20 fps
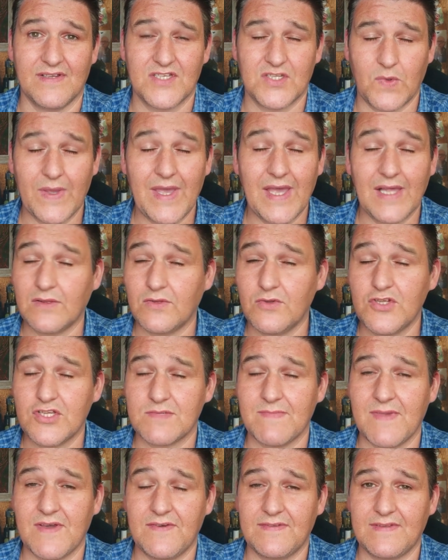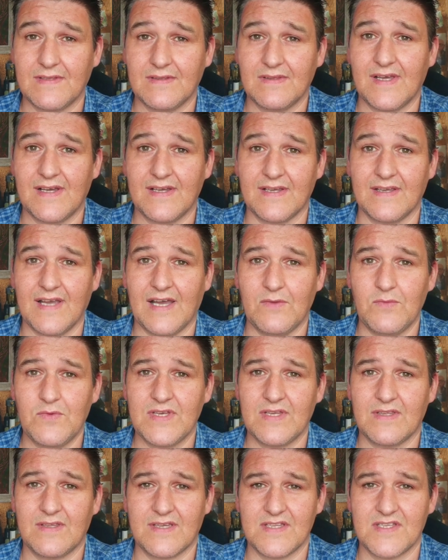It's quite a loose mouth to lung. I
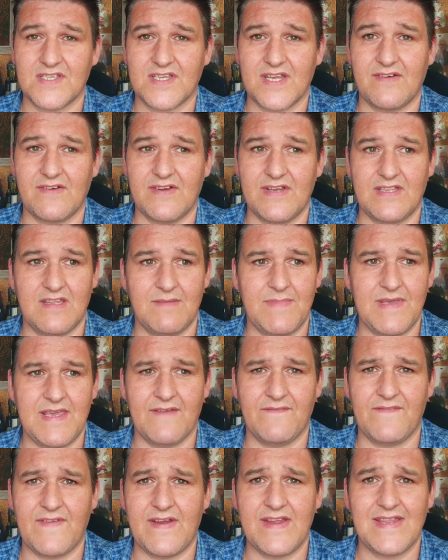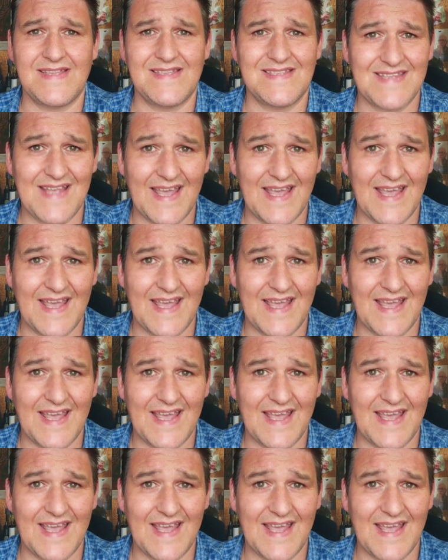wouldn't consider it to be a very